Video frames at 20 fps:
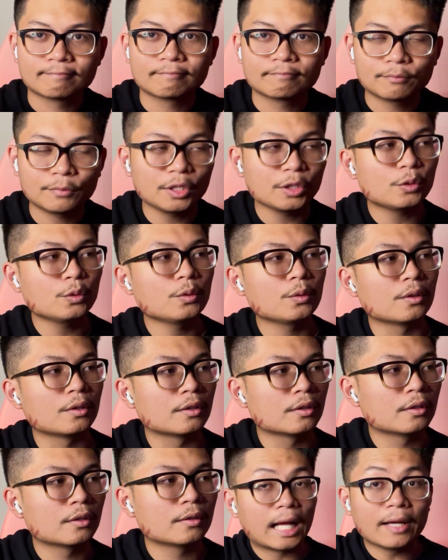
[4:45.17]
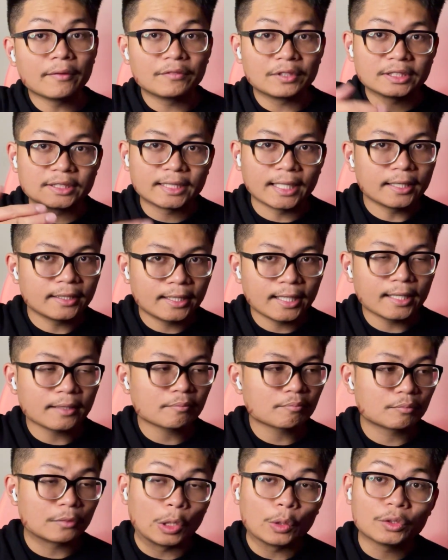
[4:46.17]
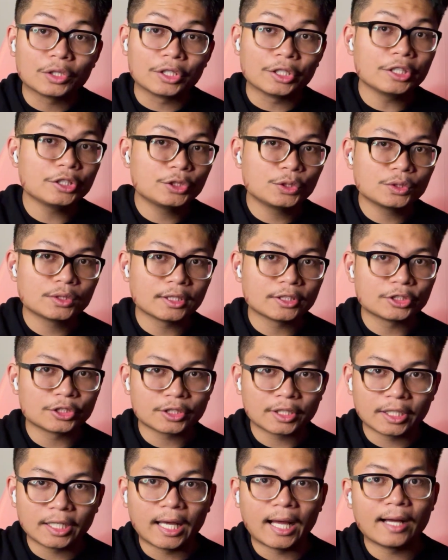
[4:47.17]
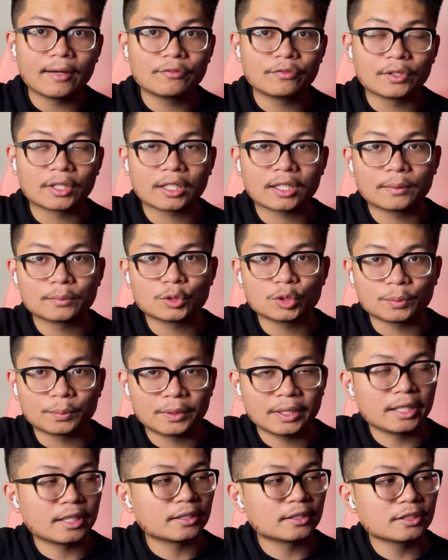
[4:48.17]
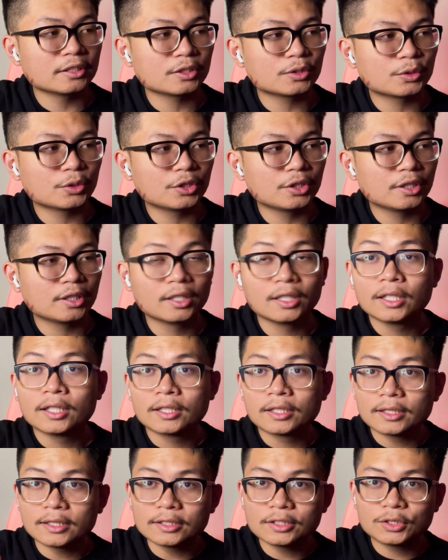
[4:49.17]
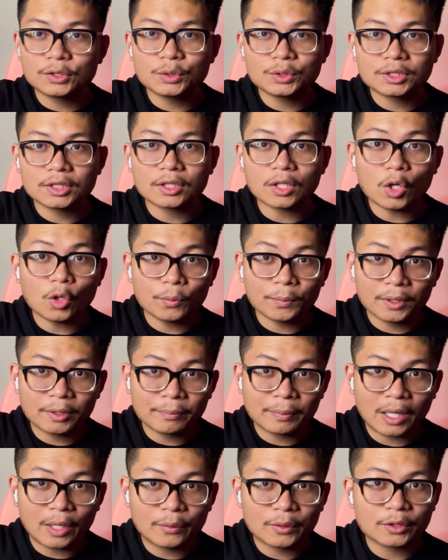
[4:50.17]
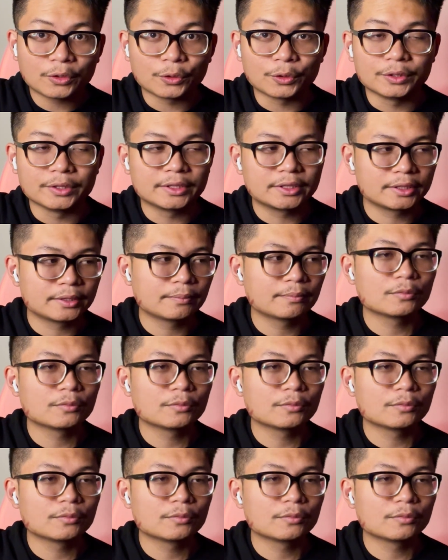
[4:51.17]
Pretty cool. Having said that, the only issues that you're gonna have when it comes to playing this chord is using open power chords.